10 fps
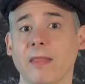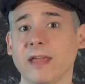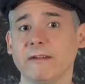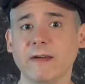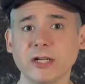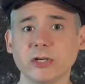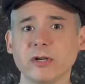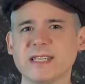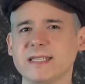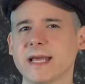The adventure
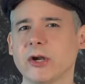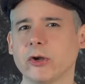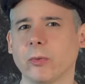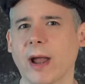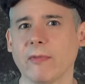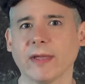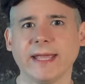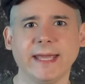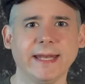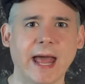is centered around the
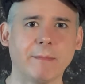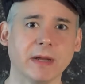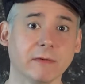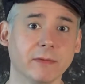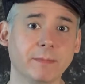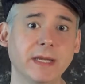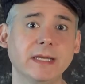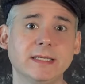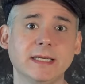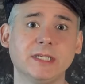kidnapping of the
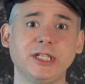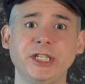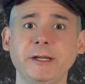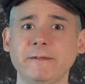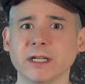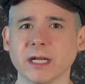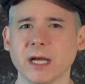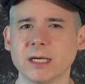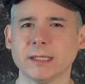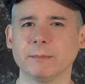PC's chieftain,
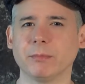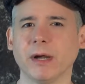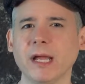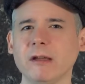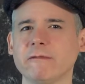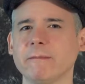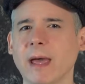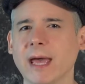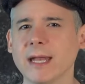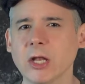a brave
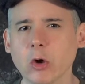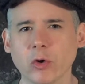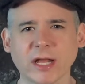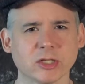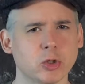man known as